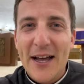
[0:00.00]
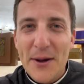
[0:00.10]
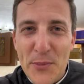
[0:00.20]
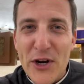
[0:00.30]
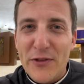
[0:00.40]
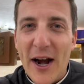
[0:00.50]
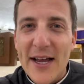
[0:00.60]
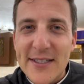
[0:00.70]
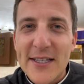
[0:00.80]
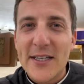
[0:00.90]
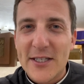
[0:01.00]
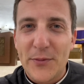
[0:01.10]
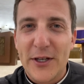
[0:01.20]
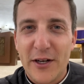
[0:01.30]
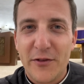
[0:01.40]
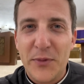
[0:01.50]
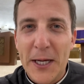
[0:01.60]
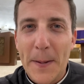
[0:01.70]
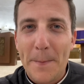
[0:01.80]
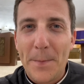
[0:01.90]
But if they're asking something of
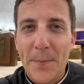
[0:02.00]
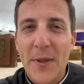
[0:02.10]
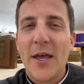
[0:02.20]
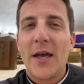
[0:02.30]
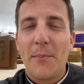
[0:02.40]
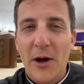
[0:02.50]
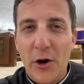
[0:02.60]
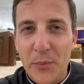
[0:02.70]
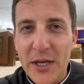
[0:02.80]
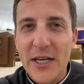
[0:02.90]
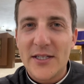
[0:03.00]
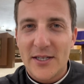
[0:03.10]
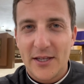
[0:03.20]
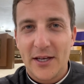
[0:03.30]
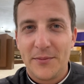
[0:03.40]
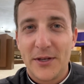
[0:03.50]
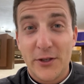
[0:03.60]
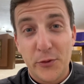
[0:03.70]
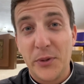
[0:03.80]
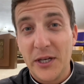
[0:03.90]
me, my obedience to them is
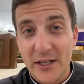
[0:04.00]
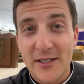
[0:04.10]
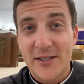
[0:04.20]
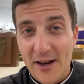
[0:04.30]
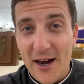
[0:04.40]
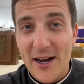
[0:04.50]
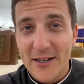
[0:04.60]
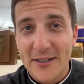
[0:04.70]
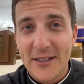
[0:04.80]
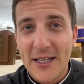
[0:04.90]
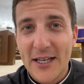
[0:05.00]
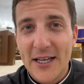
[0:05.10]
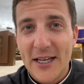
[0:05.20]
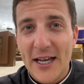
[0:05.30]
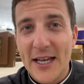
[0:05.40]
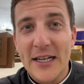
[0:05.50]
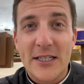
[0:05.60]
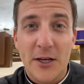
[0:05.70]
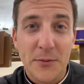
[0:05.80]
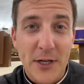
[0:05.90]
obedience to God. And
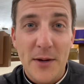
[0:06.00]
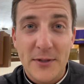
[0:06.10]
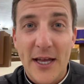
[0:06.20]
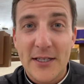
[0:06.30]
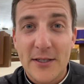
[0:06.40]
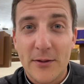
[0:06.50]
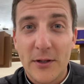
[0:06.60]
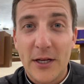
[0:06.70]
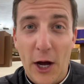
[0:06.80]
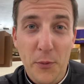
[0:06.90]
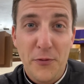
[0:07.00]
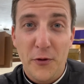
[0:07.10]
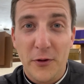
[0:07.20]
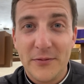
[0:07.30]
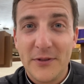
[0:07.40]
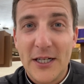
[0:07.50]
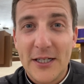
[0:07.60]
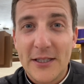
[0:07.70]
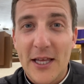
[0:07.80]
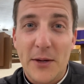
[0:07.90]
sometimes that's helpful.
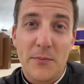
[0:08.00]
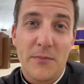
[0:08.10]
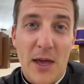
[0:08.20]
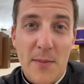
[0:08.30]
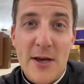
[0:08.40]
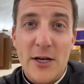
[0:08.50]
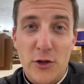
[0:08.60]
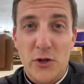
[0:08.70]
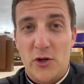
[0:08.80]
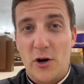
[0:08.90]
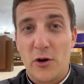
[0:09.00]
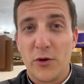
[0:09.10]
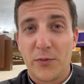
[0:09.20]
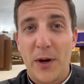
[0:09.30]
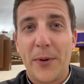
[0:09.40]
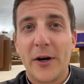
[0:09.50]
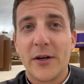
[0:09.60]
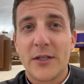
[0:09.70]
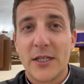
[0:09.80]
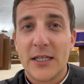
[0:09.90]
Like maybe I do struggle with my
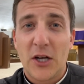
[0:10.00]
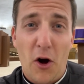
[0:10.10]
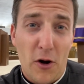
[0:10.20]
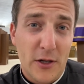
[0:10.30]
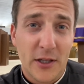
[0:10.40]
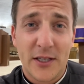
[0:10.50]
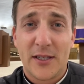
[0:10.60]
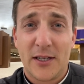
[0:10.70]
parents and it's hard to listen